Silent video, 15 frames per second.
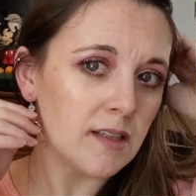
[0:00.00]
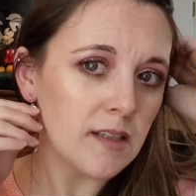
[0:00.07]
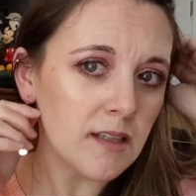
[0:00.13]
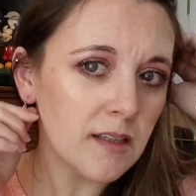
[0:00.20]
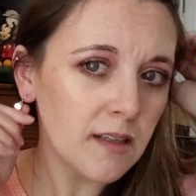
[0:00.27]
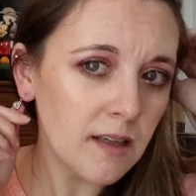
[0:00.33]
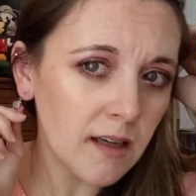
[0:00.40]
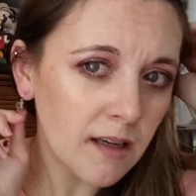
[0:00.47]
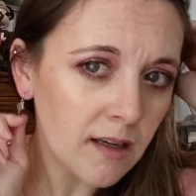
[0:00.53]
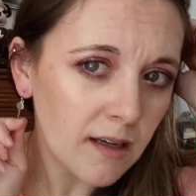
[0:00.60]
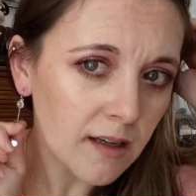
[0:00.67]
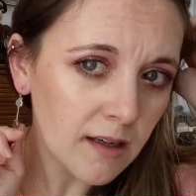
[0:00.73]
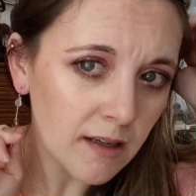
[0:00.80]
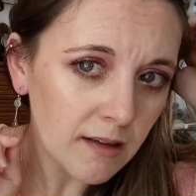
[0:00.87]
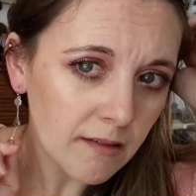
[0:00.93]

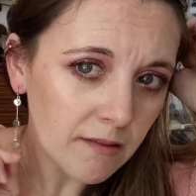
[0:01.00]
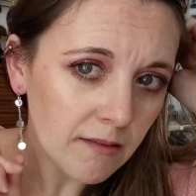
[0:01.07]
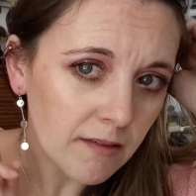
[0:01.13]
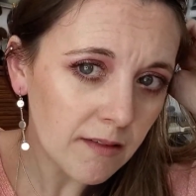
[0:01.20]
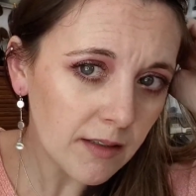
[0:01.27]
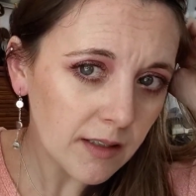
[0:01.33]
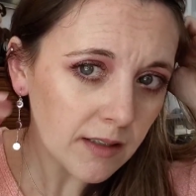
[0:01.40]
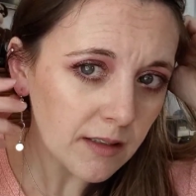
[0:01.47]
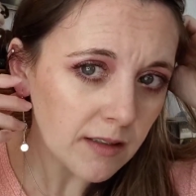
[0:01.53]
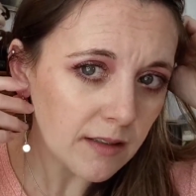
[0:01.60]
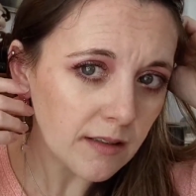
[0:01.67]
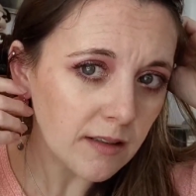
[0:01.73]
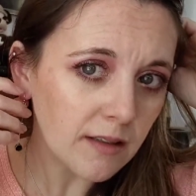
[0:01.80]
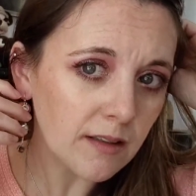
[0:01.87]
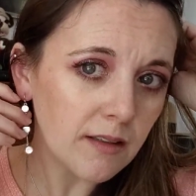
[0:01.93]

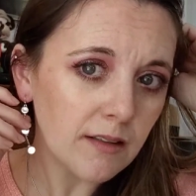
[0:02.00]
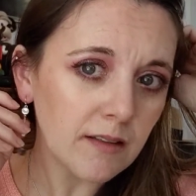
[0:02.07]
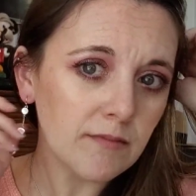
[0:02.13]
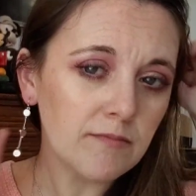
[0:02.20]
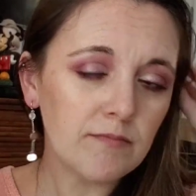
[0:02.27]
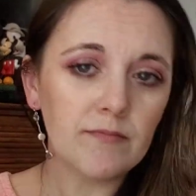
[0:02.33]
(no one is talking)